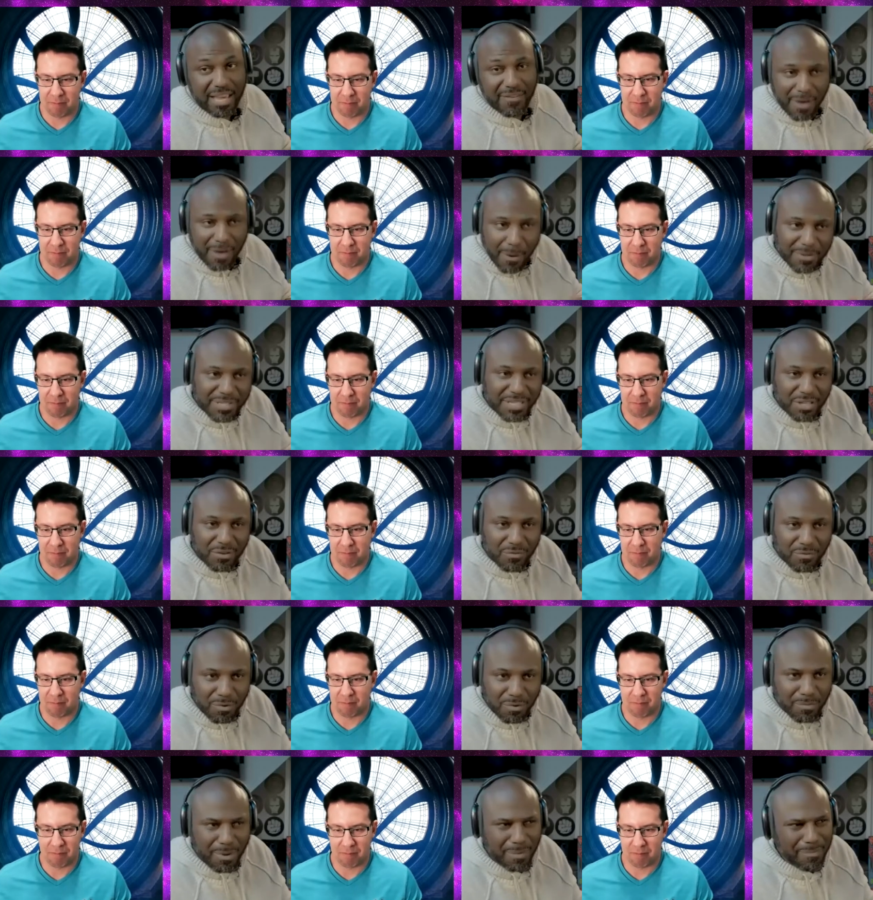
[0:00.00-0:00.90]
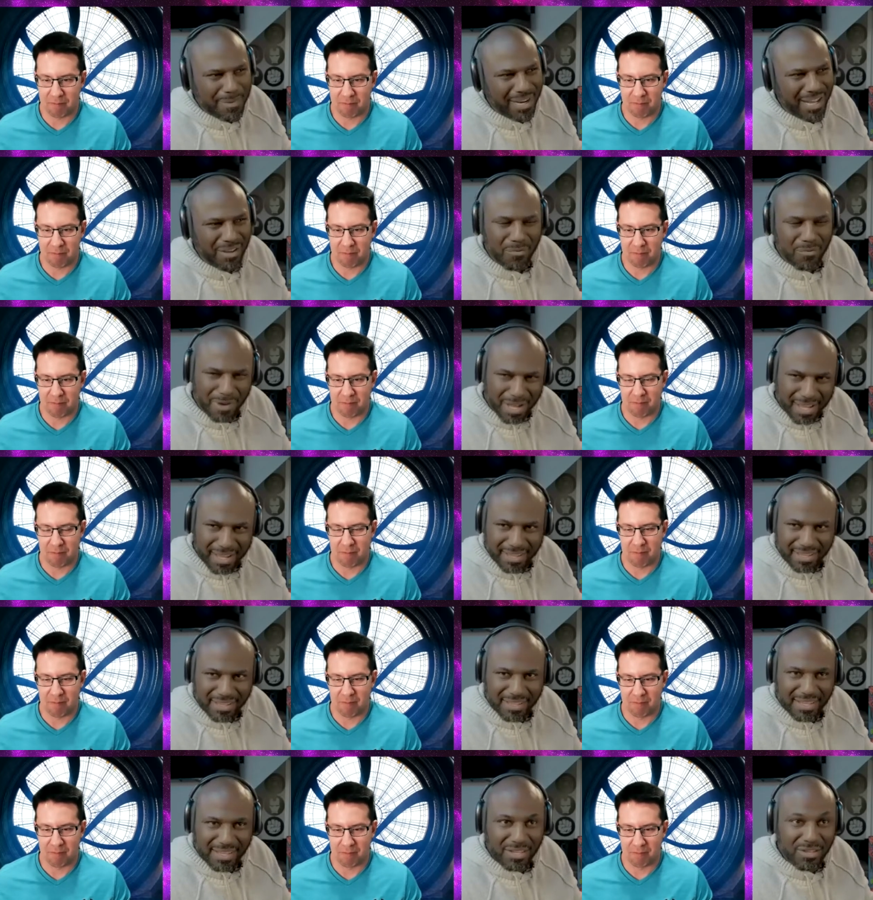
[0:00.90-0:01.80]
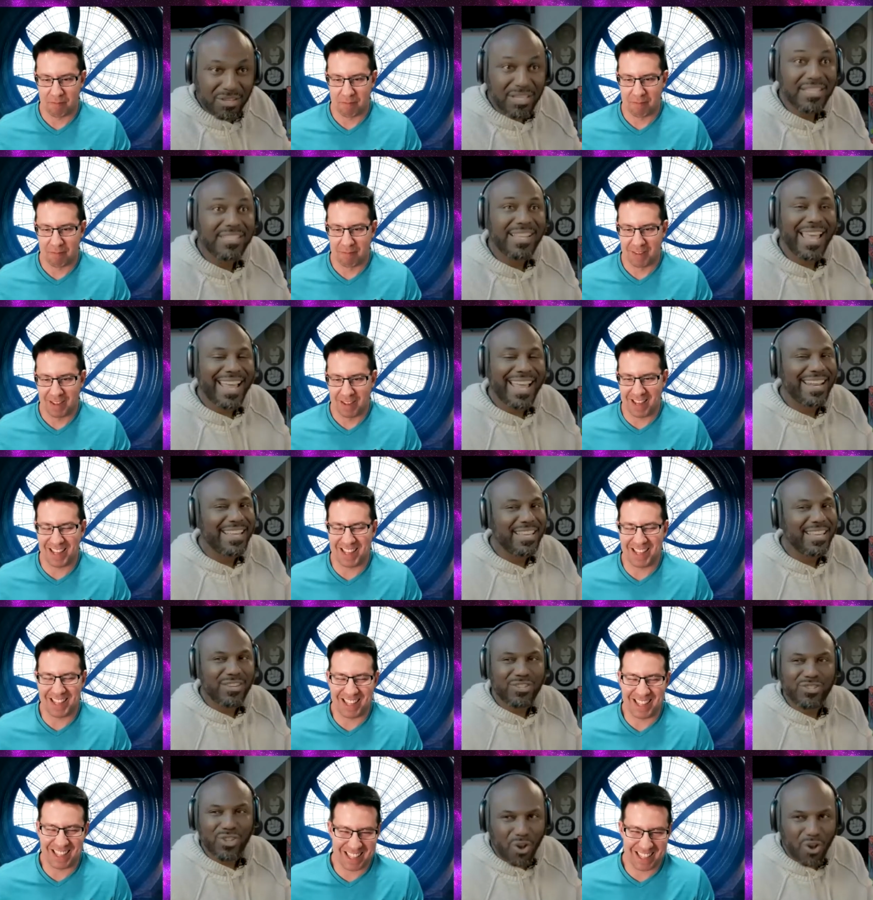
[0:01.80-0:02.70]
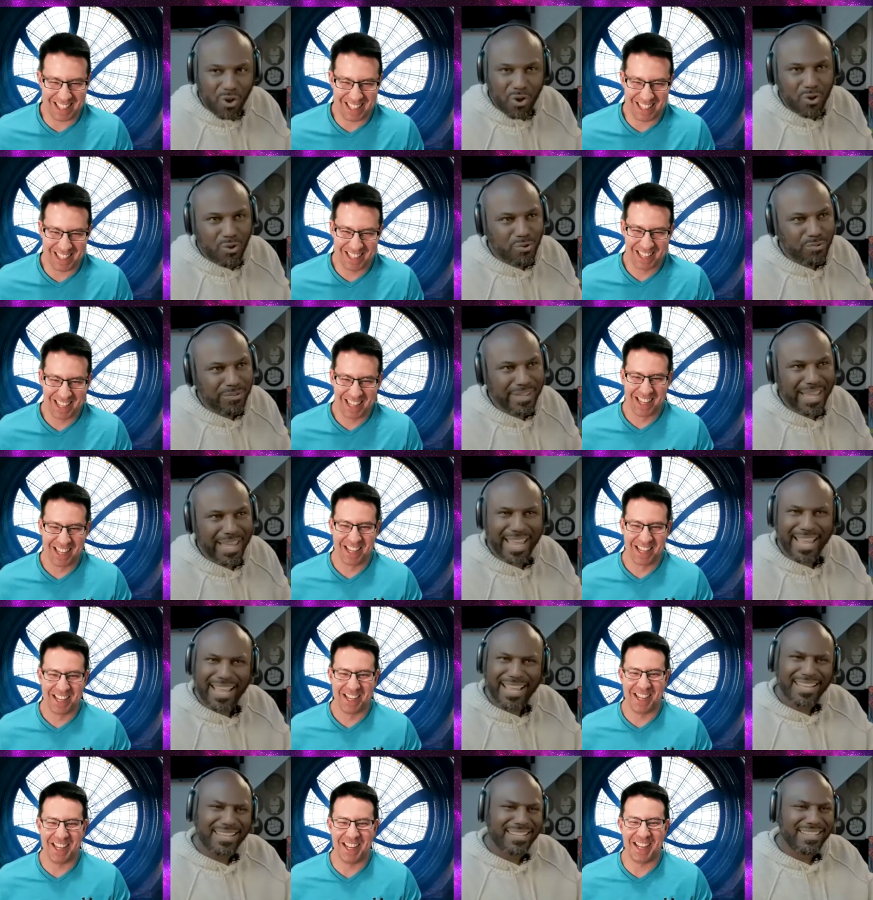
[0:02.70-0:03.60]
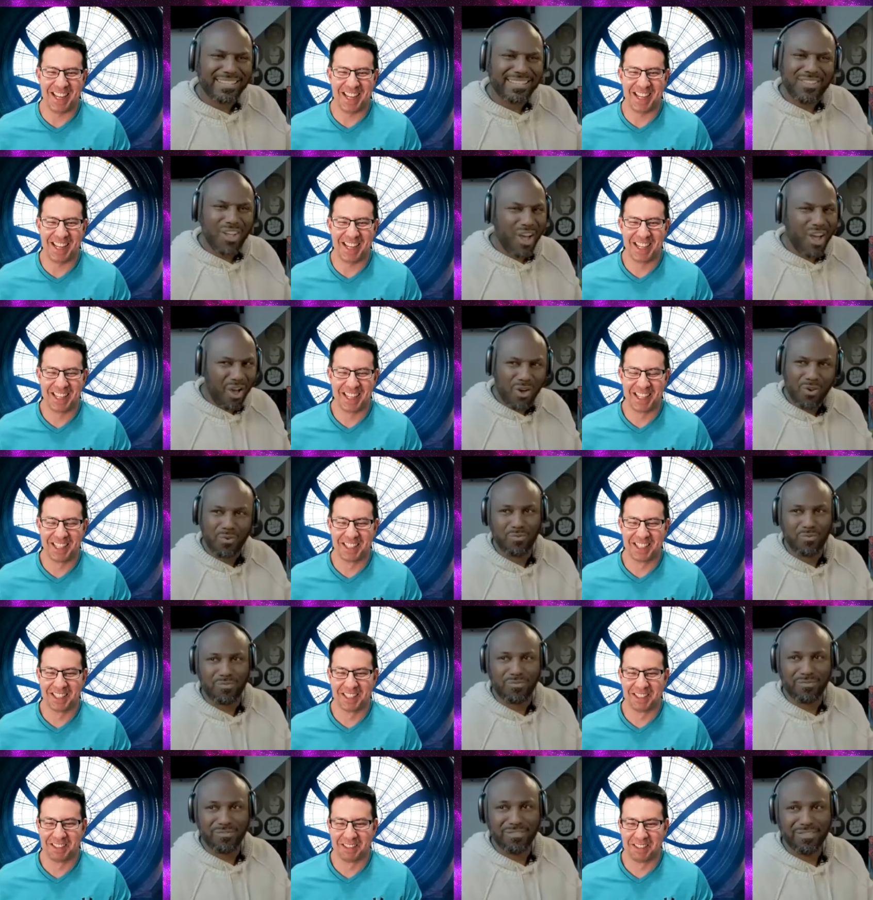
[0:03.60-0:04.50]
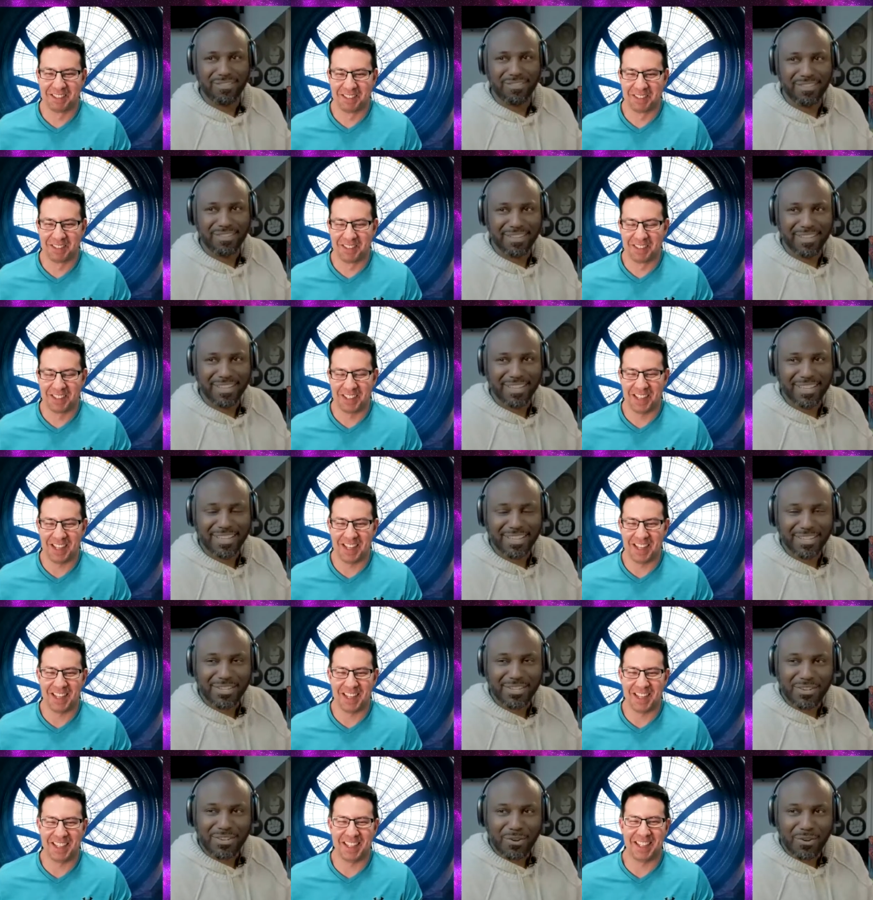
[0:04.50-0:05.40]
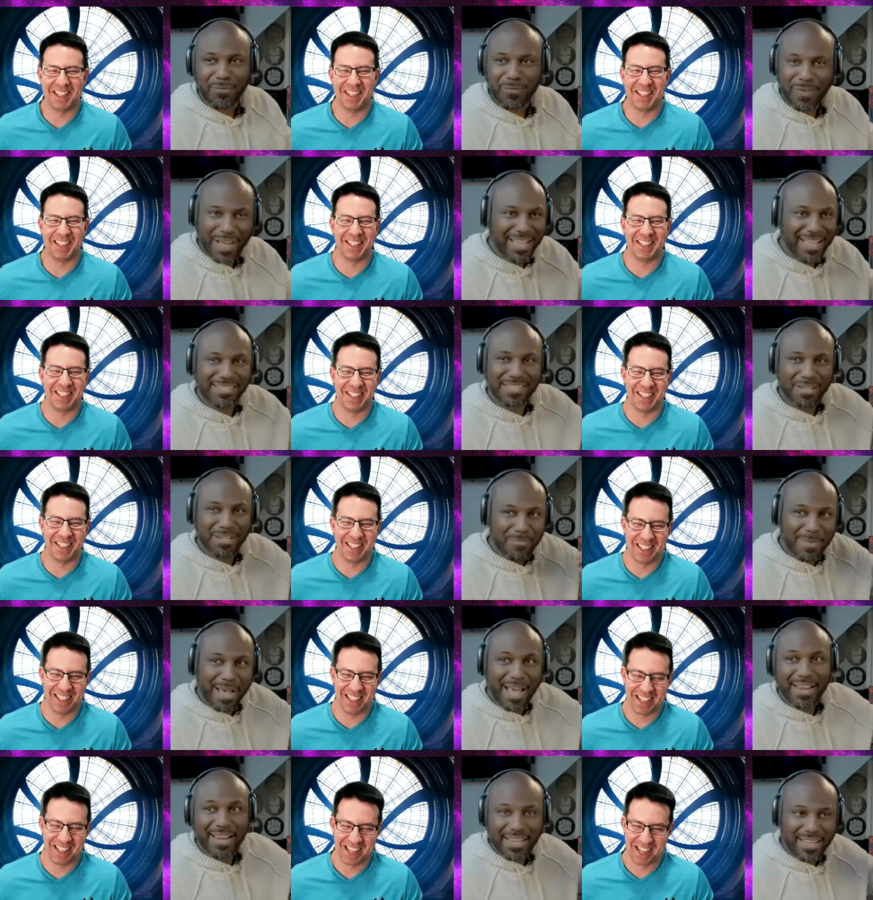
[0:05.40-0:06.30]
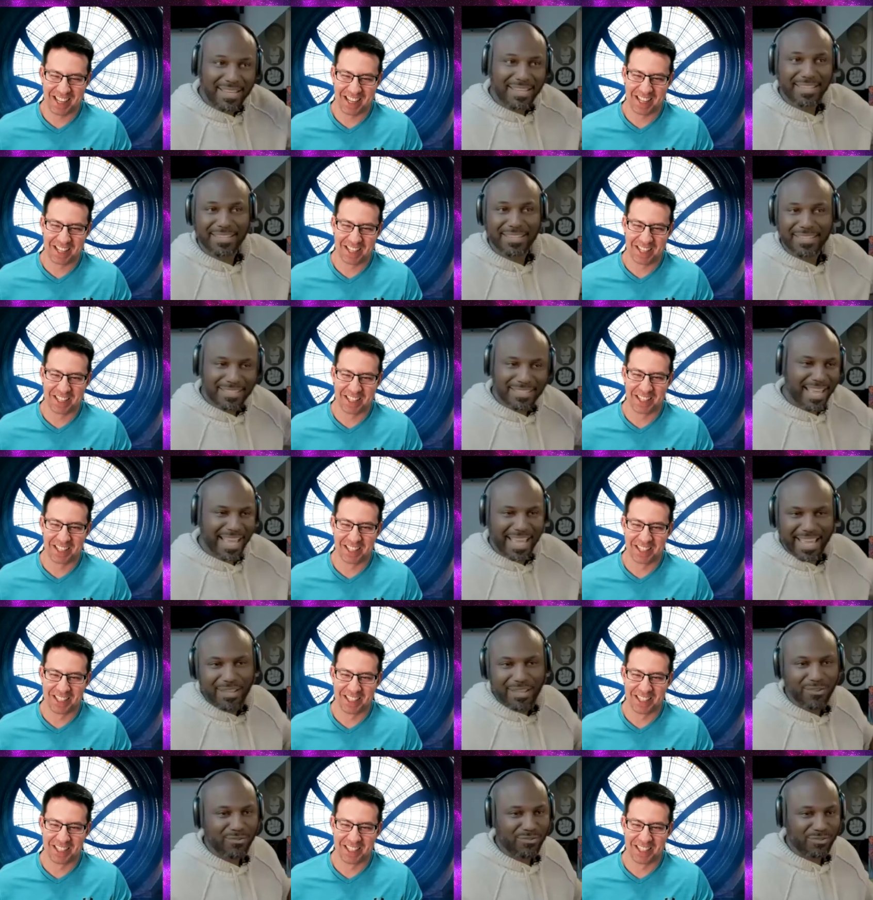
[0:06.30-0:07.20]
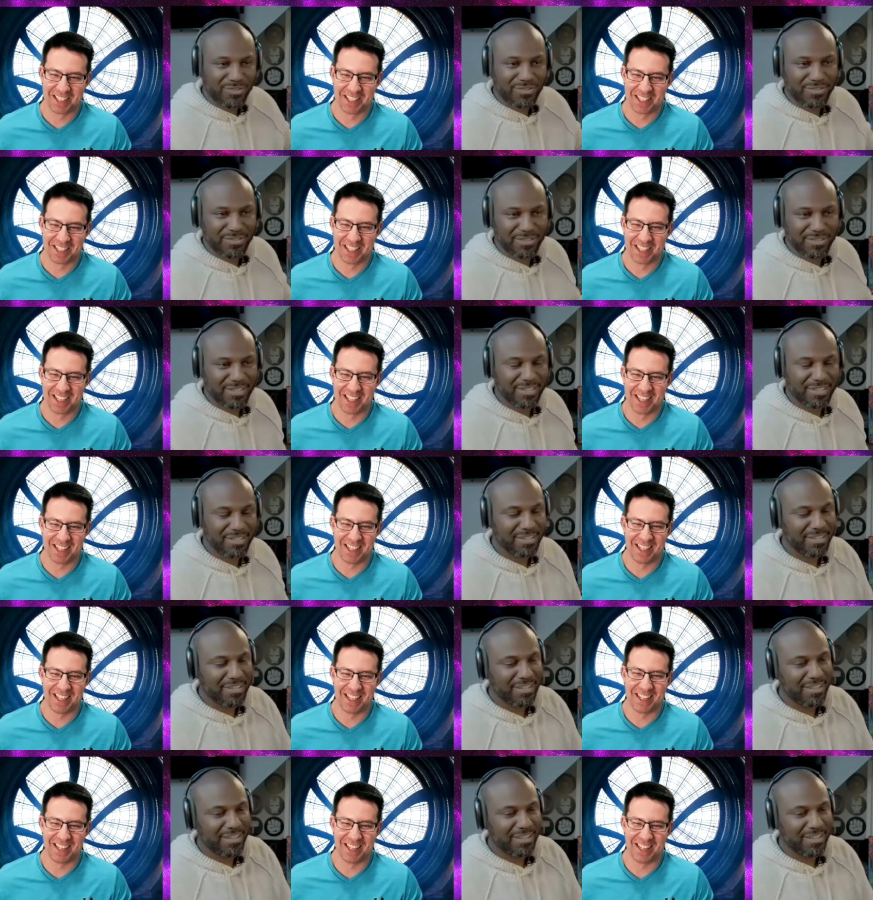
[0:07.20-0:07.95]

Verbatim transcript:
Speaker 1: Like, if I was in the room, I'd be like, what? He's eighty years old, and no. You know, find somebody else.